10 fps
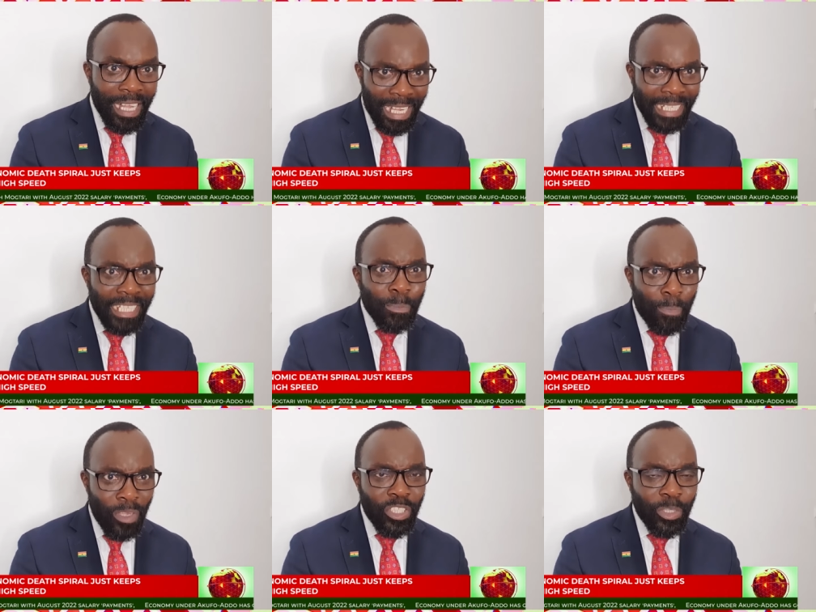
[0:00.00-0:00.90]
And it's
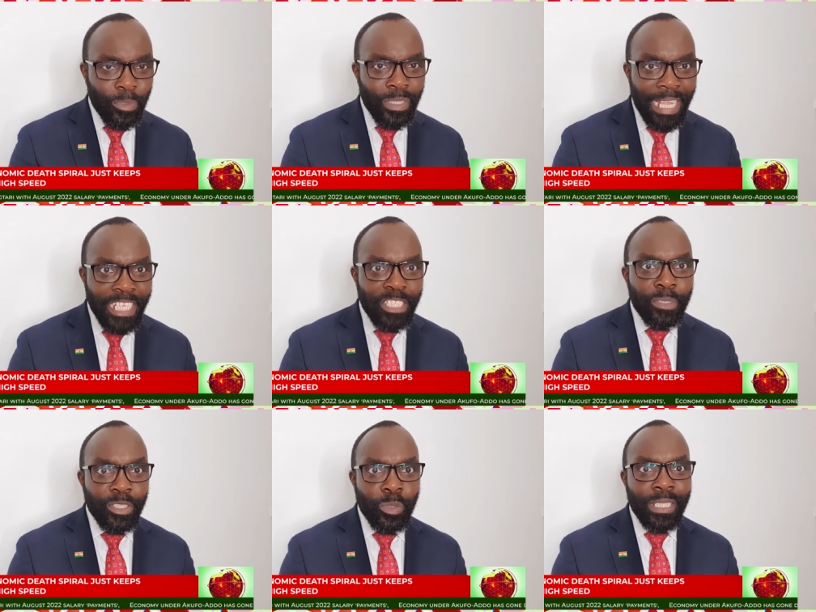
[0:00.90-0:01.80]
possible that he's
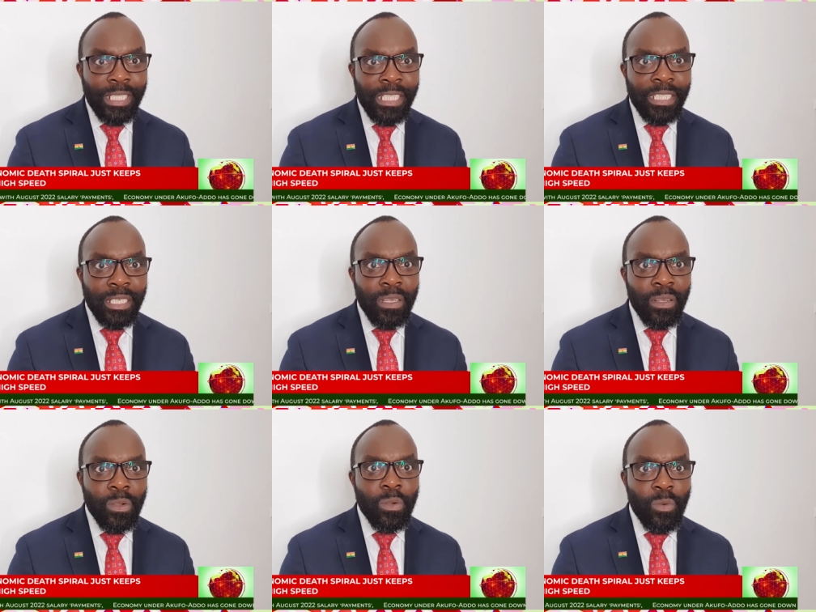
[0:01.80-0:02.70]
been doing this
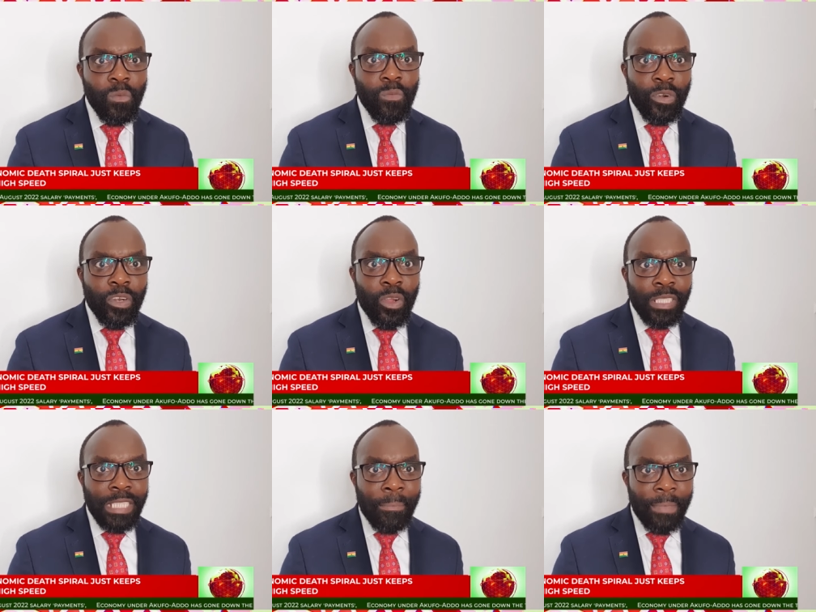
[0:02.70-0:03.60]
for a
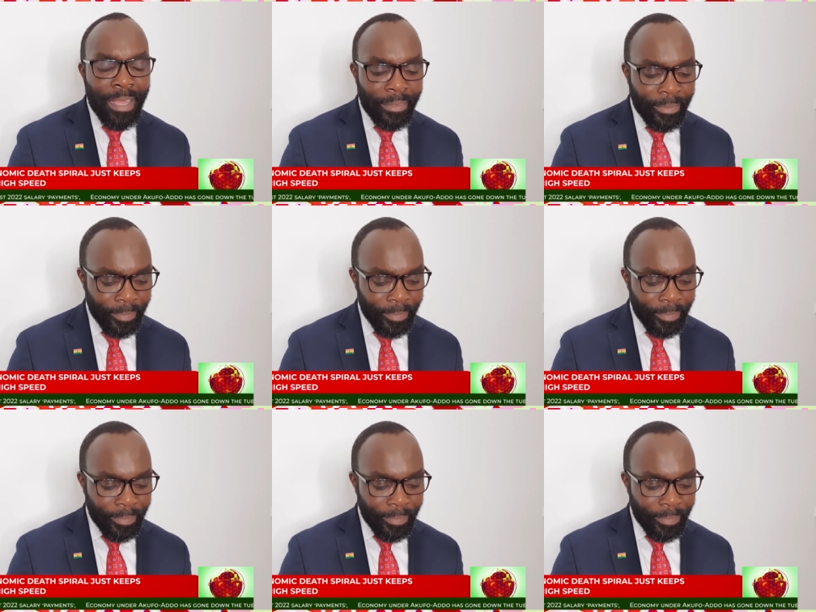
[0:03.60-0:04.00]
long time now.